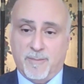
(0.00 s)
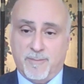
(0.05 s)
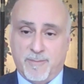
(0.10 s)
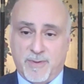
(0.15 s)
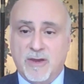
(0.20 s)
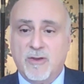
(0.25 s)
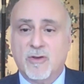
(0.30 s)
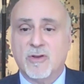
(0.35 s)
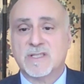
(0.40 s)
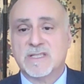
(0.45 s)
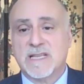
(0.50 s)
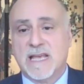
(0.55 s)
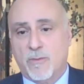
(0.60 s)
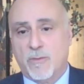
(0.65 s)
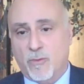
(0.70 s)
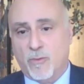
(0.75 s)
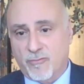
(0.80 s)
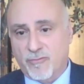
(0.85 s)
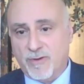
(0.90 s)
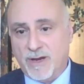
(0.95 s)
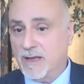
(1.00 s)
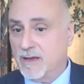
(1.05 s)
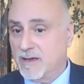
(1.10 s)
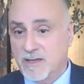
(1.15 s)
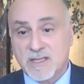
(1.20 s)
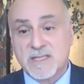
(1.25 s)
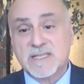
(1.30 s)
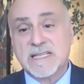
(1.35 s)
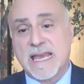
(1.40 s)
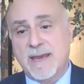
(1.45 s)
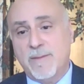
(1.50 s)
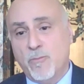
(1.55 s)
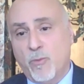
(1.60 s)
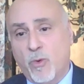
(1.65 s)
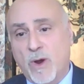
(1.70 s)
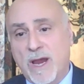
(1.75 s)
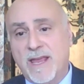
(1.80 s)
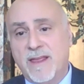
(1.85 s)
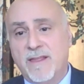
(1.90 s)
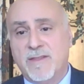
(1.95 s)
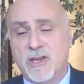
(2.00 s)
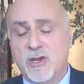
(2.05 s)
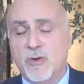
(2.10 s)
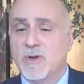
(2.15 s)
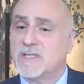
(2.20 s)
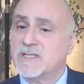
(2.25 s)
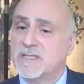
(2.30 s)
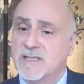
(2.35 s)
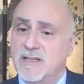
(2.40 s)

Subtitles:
because that will really, the same way the U.S.